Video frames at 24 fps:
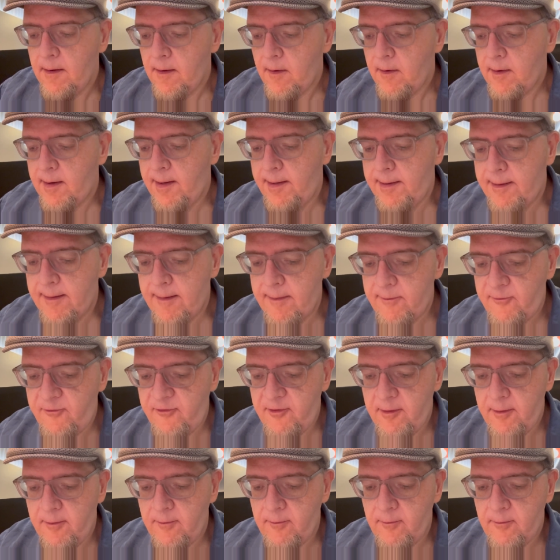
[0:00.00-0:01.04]
Alright guys,
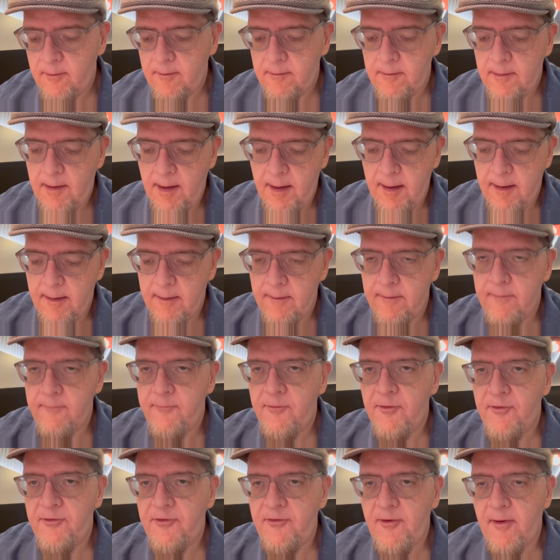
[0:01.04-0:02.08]
so
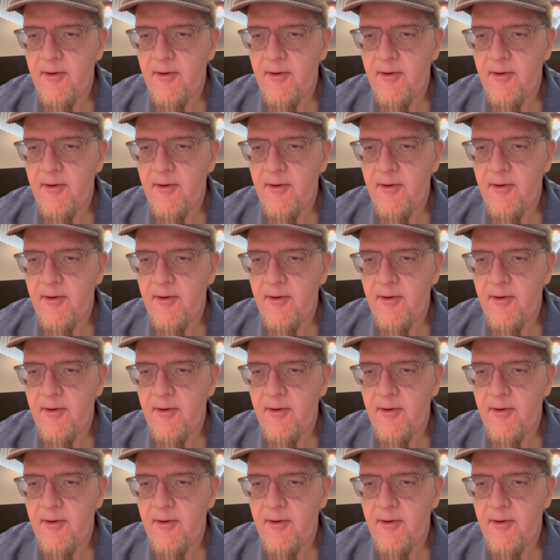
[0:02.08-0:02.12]
first